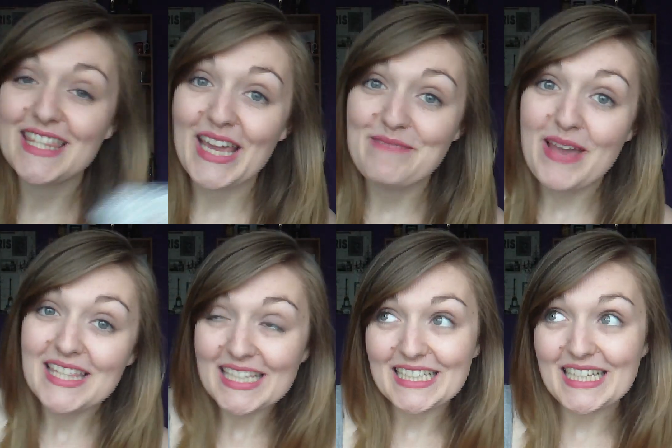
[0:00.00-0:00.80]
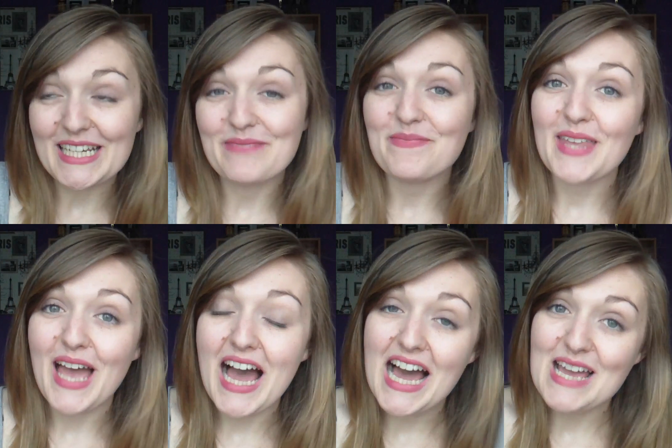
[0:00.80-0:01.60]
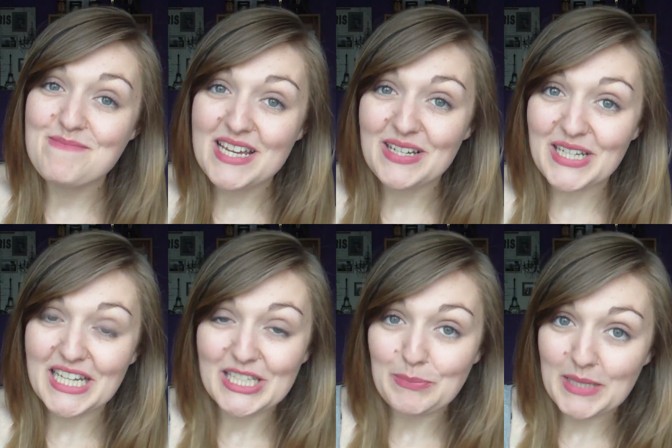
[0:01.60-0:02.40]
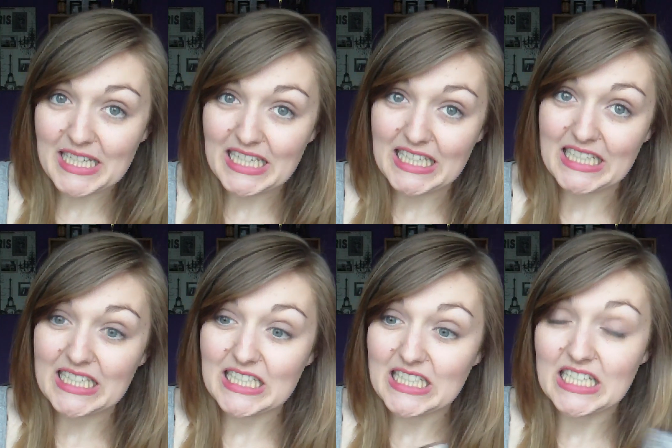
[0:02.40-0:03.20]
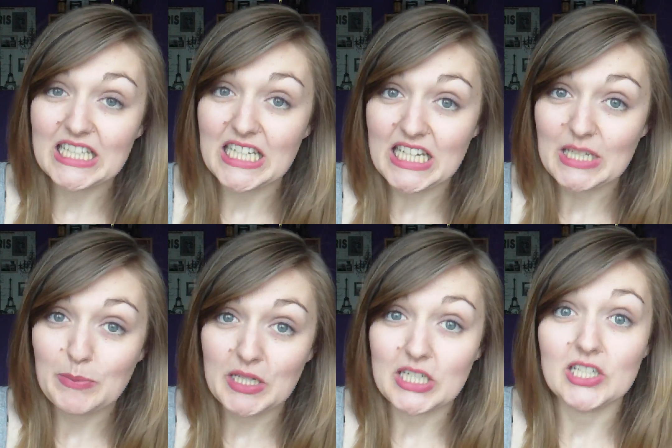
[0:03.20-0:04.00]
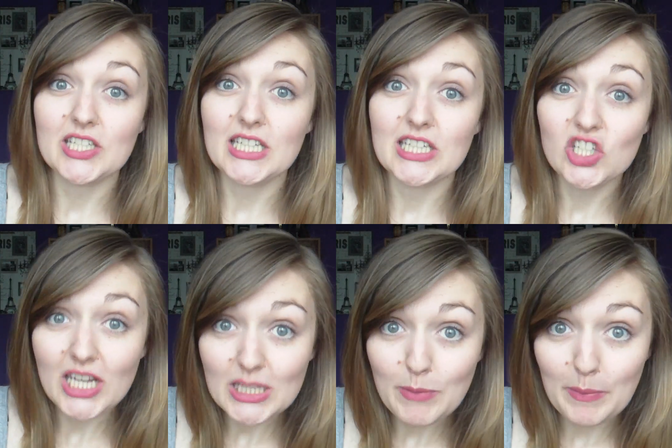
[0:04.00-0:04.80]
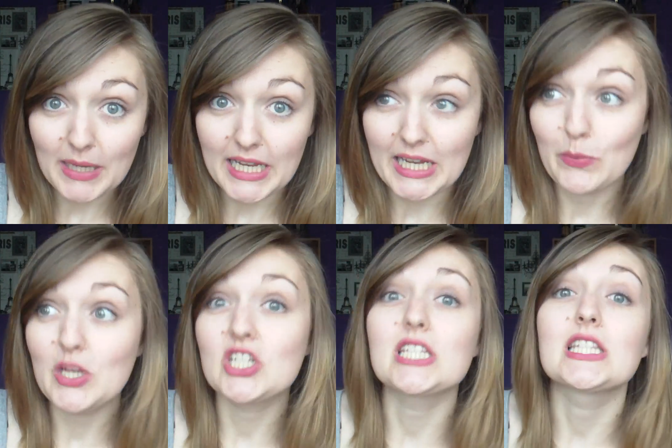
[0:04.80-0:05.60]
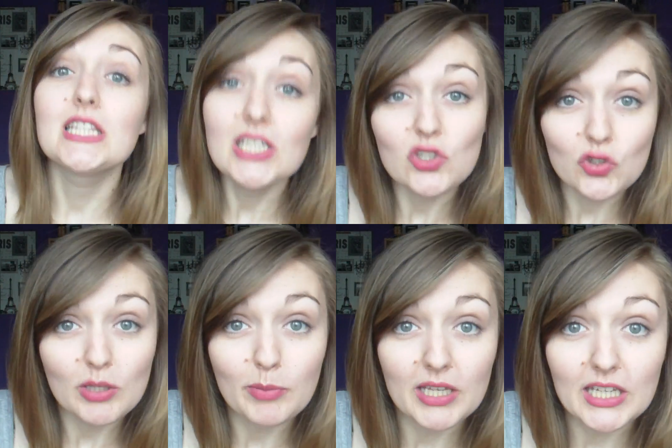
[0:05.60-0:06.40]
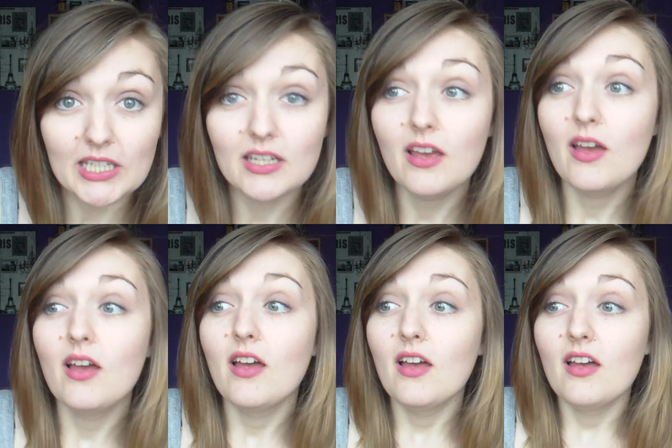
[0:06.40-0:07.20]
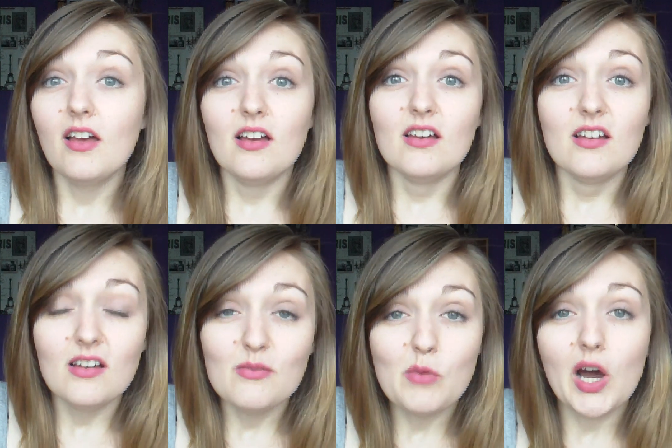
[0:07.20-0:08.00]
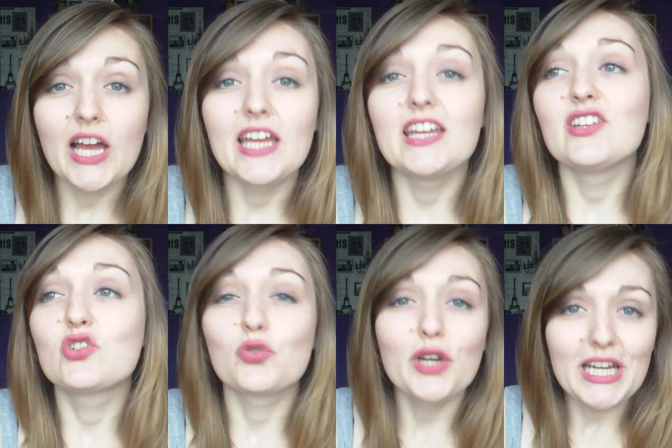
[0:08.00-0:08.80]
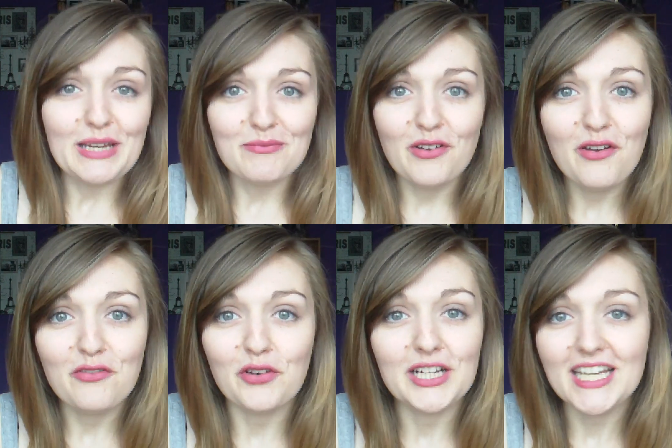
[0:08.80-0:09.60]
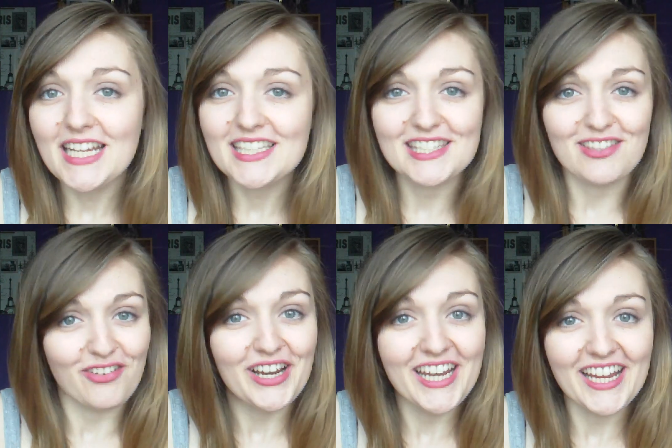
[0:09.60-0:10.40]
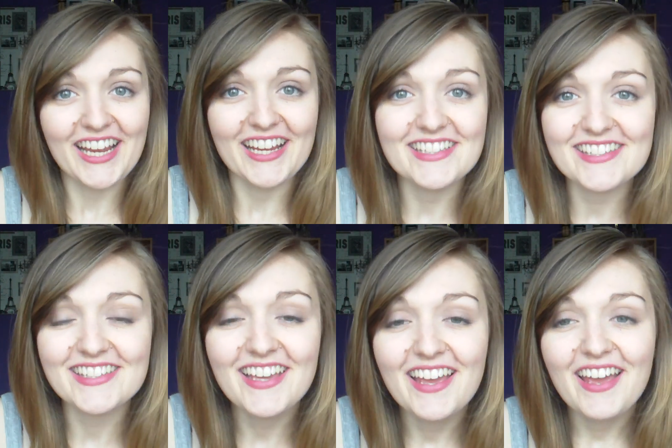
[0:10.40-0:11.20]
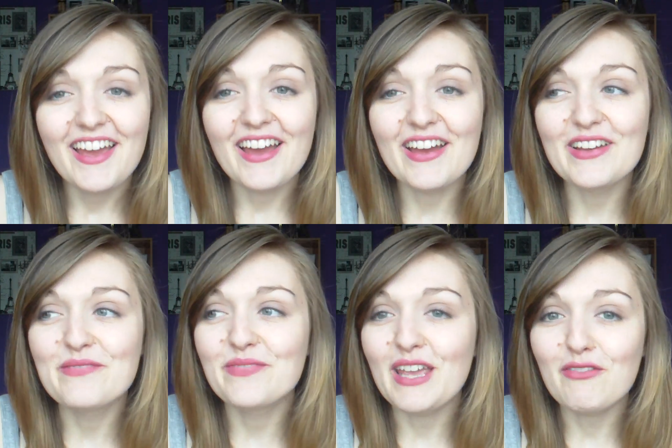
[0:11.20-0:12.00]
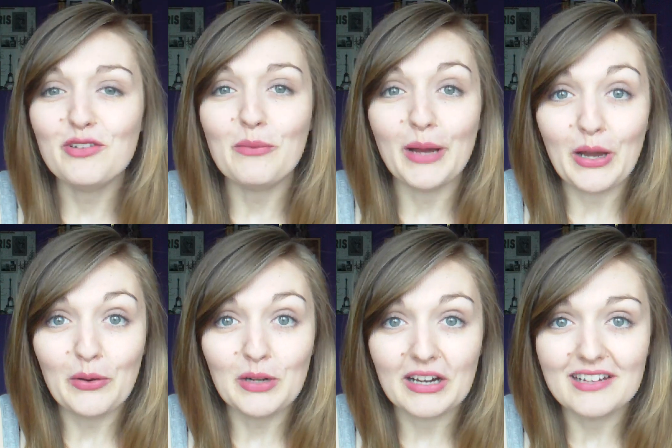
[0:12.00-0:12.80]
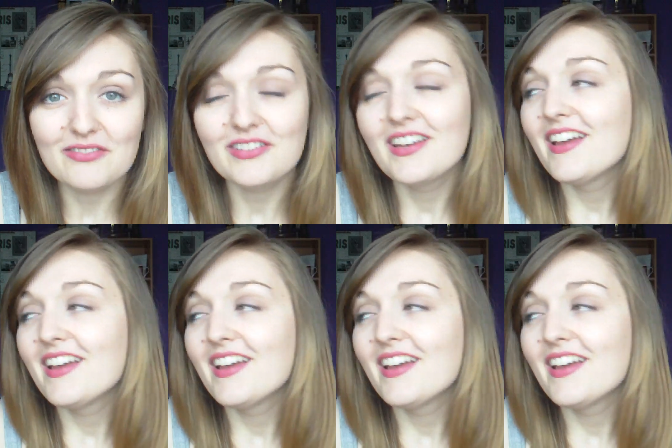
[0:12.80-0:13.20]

So basically, I'm now going to be a lead part in a Shakespeare play, which has literally been my dream for at least 3 years, if not my whole life.